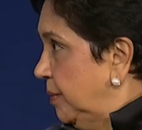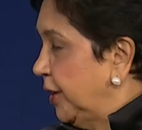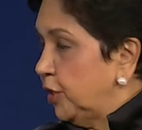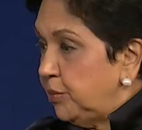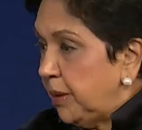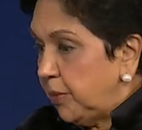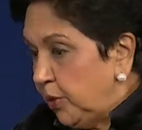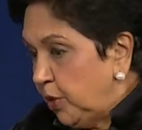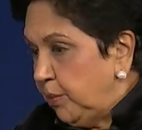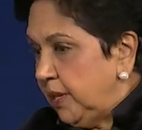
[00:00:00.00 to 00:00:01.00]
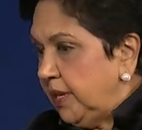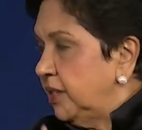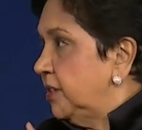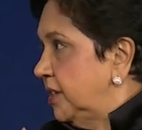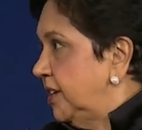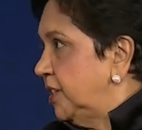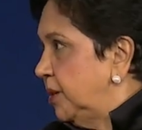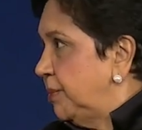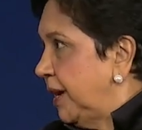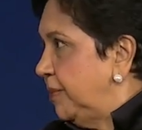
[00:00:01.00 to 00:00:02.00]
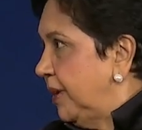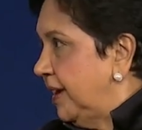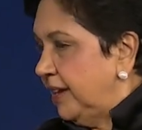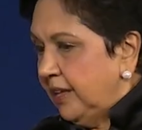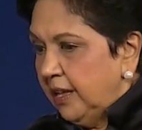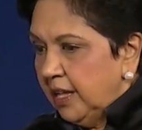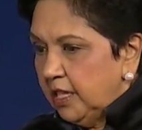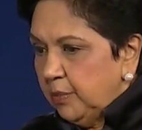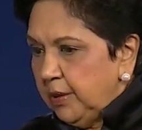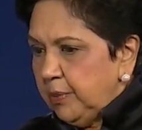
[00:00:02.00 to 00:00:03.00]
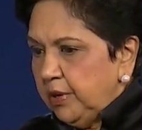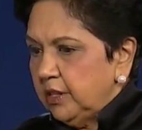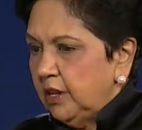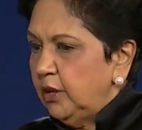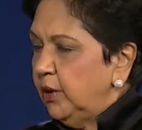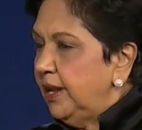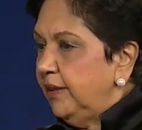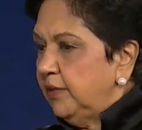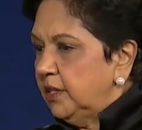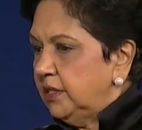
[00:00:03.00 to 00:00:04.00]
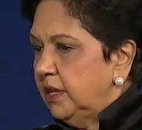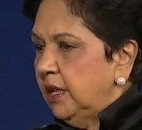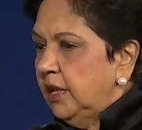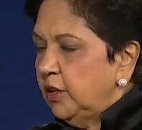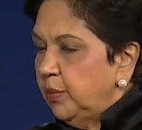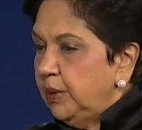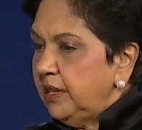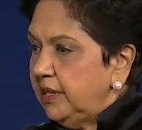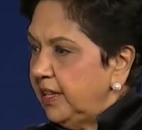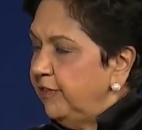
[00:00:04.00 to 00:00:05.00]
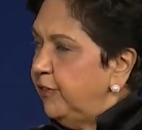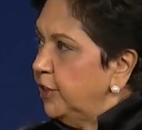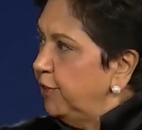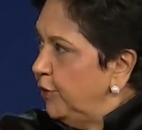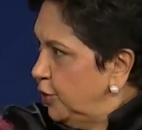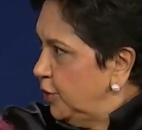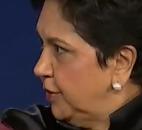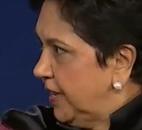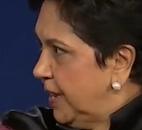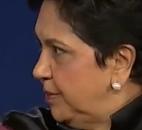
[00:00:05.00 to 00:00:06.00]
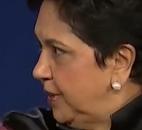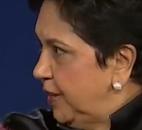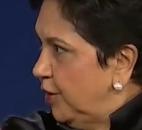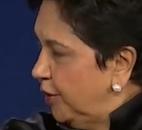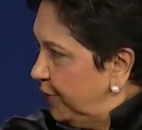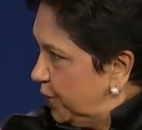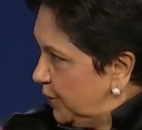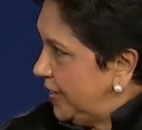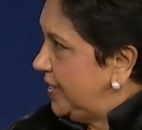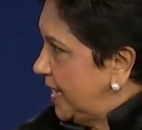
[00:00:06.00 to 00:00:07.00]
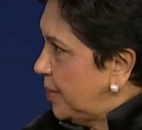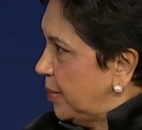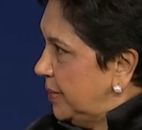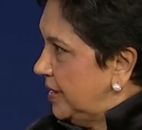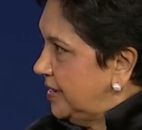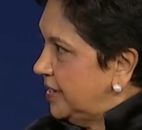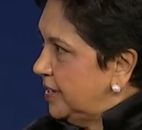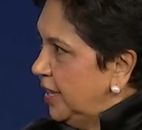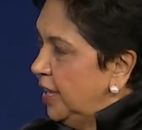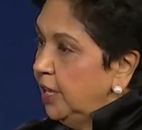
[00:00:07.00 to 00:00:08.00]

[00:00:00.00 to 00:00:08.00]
Because remember, when you're building a succession pipeline, the people in the lower levels, you're building them for the future of the company, not for today's capabilities. Right.